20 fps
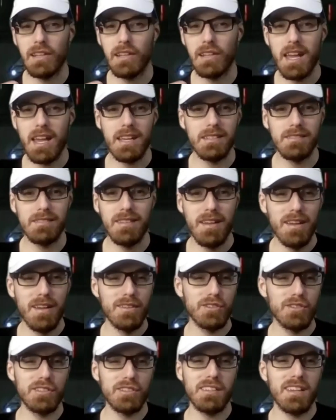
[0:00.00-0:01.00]
Lays,
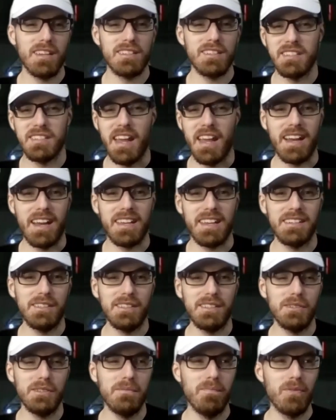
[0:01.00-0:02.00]
just like snacking,
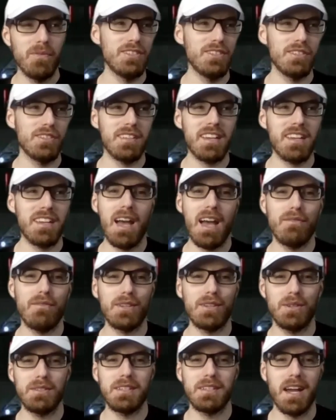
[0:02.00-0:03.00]
dude, and just like having
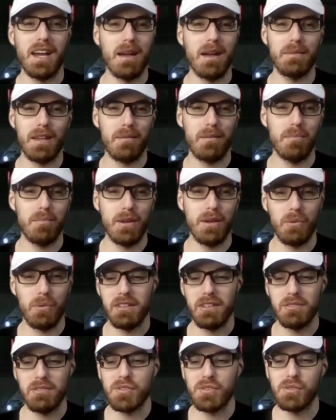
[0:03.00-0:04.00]
a good time, like being
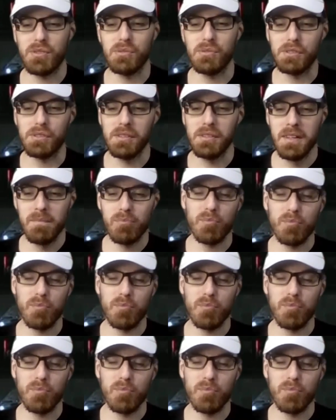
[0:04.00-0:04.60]
way too cool,